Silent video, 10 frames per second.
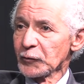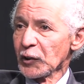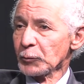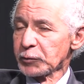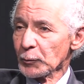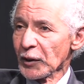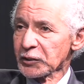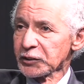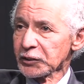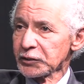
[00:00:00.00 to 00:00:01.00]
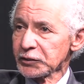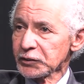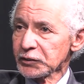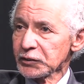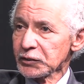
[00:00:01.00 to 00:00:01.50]
implemented
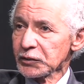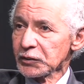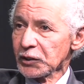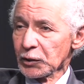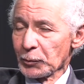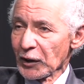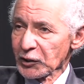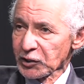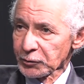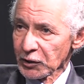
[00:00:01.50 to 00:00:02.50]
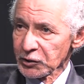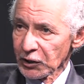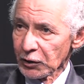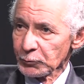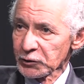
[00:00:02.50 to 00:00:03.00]
in the parish of St.
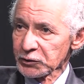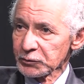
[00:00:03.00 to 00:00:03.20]
James.